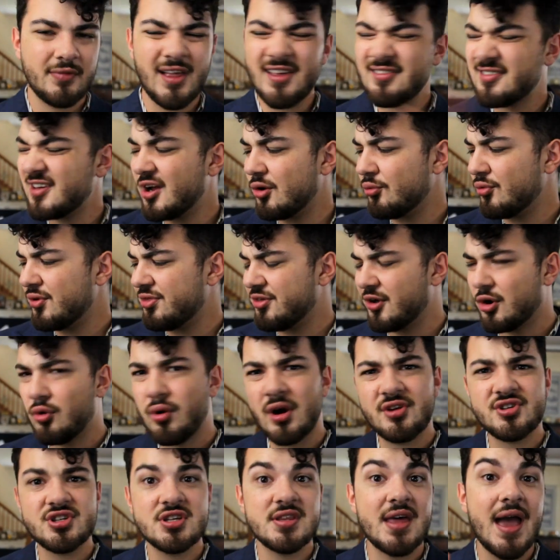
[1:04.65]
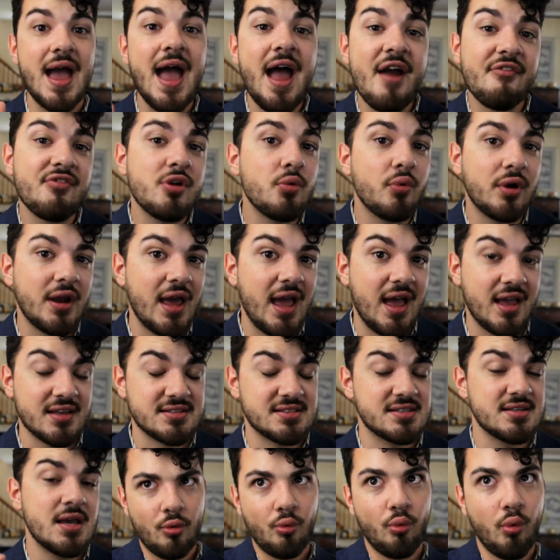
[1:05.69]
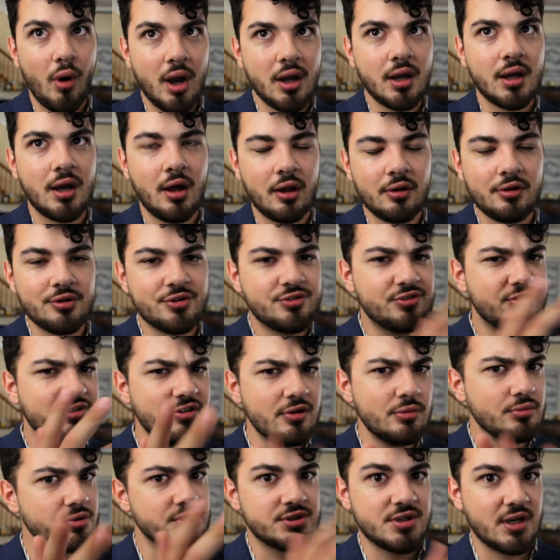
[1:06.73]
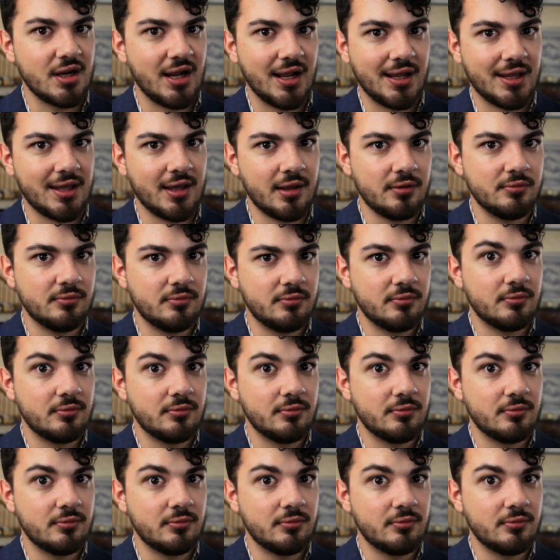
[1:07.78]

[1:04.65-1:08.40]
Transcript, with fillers: Let's start with the question that everyone asks. What color suit should I get?